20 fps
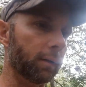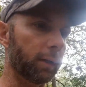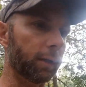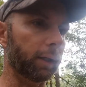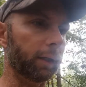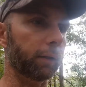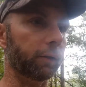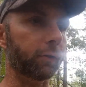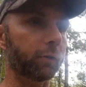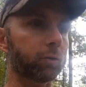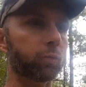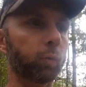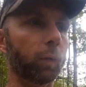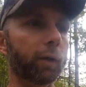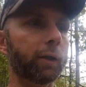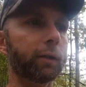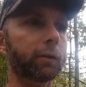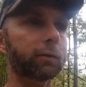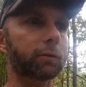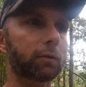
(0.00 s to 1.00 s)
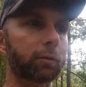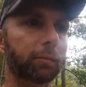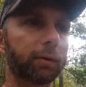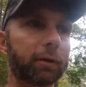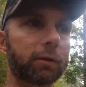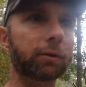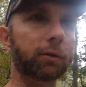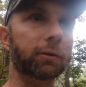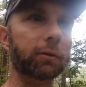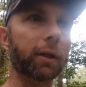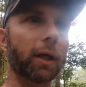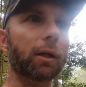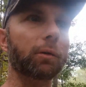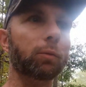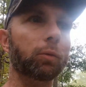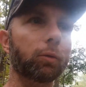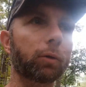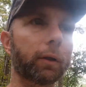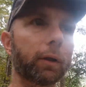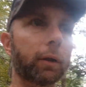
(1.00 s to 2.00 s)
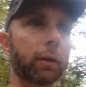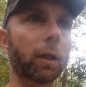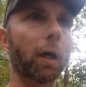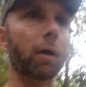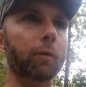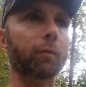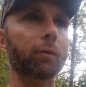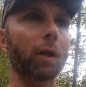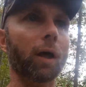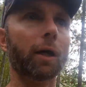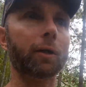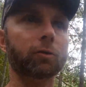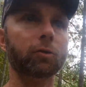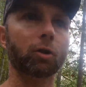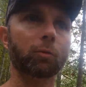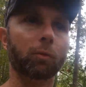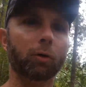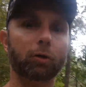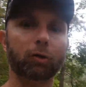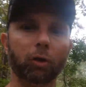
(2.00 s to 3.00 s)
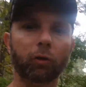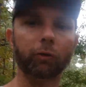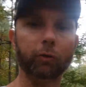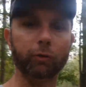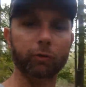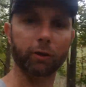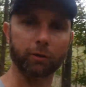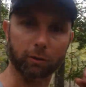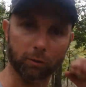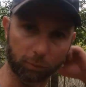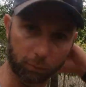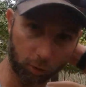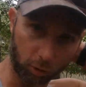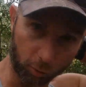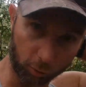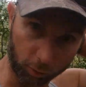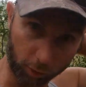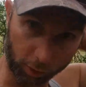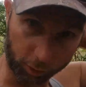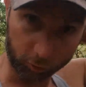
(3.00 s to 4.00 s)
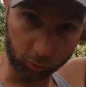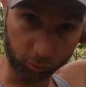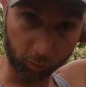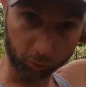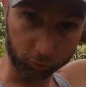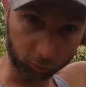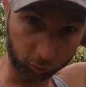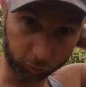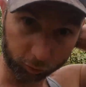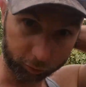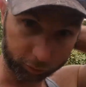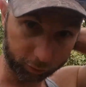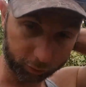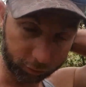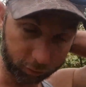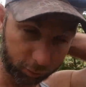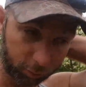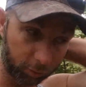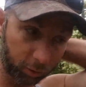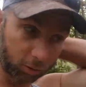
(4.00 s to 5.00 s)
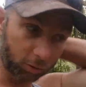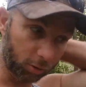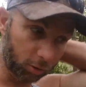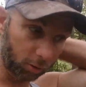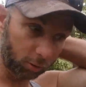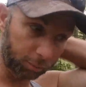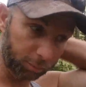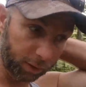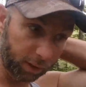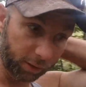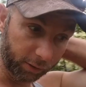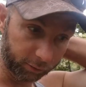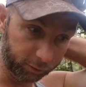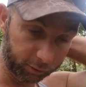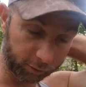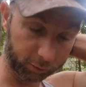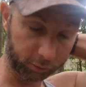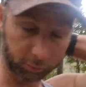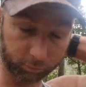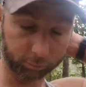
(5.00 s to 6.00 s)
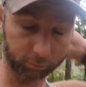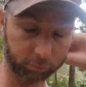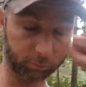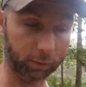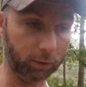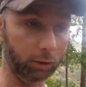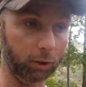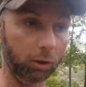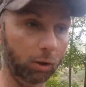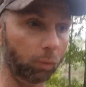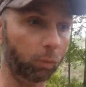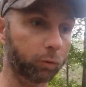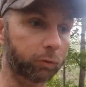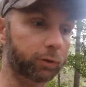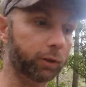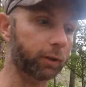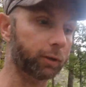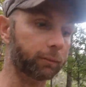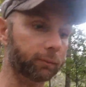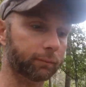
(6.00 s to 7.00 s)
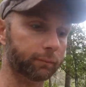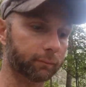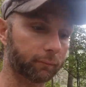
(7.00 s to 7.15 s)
And there's ways to be sustainable and not rely so much on the system. You rely too much on the system and you're going to be the system. And you don't want that.